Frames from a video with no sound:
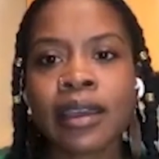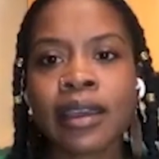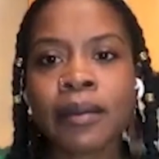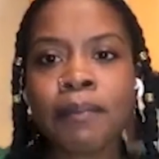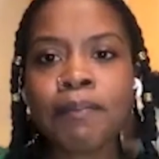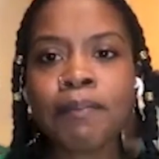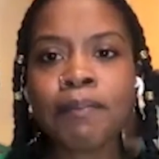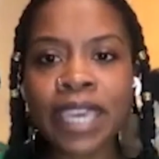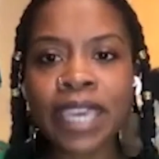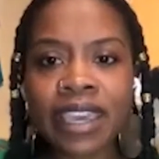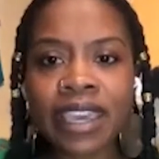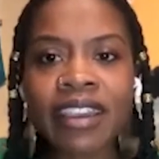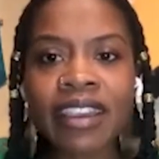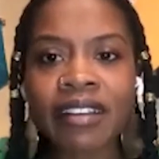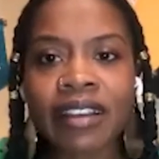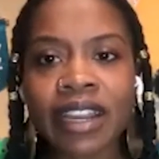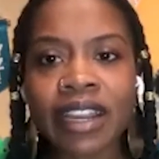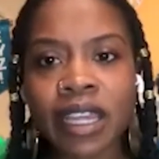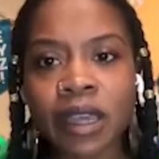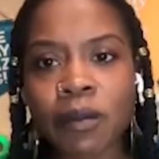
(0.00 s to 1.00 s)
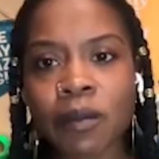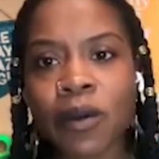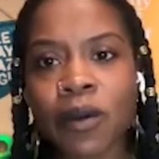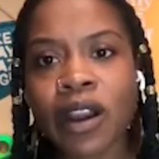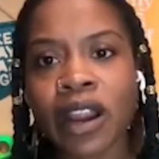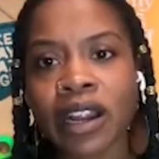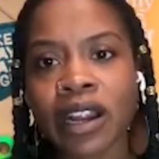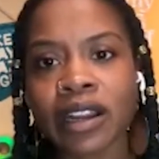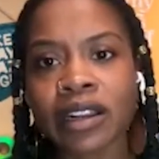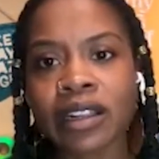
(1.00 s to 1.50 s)
be here
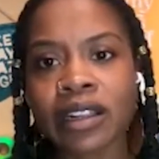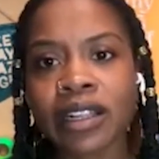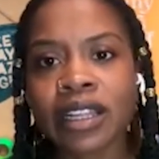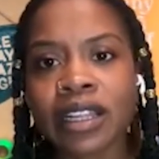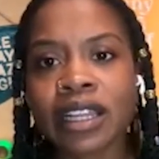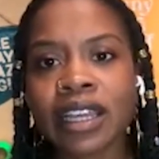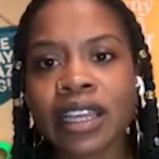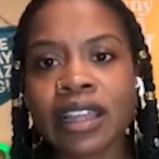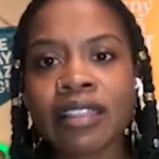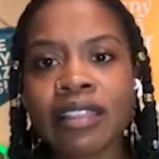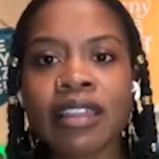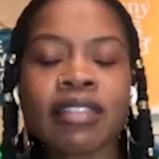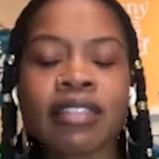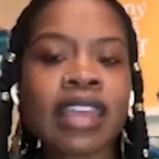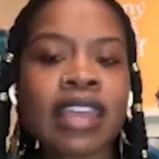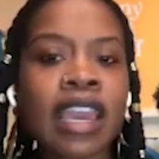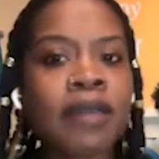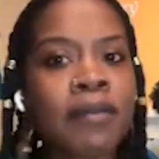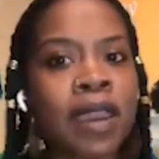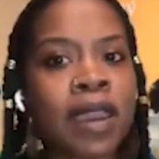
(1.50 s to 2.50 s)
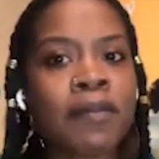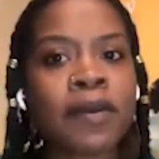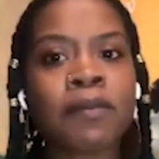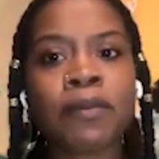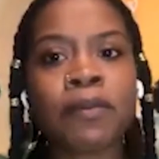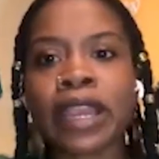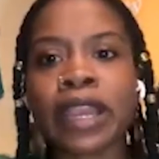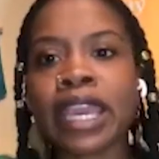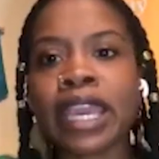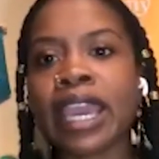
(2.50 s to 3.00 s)
anymore, that they may be
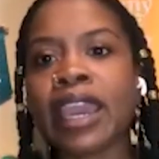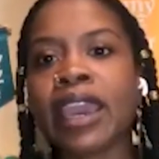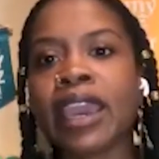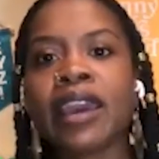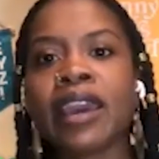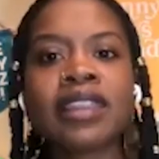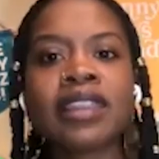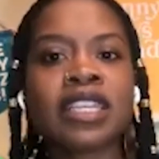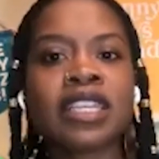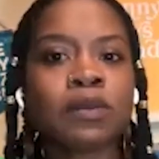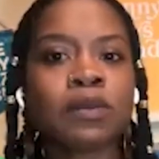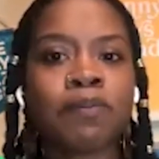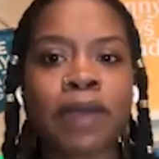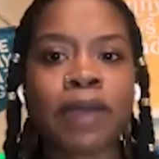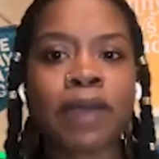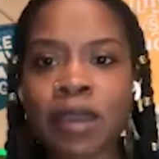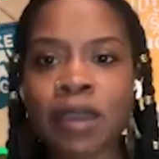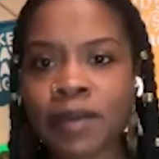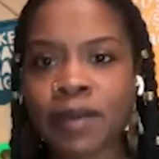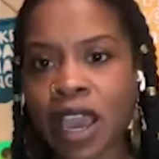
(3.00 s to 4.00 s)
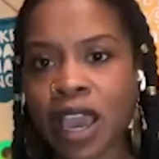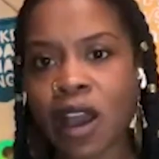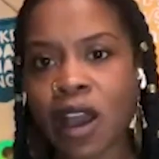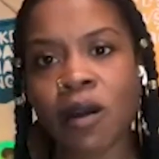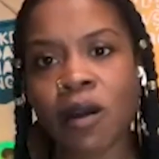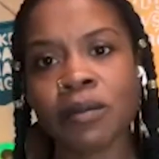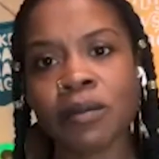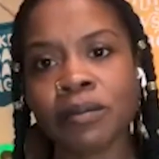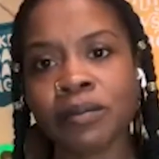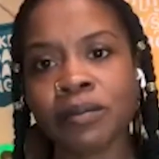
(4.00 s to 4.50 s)
bringing this baby
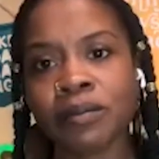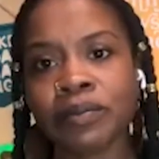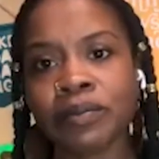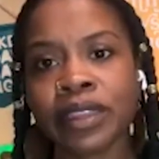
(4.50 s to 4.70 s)
home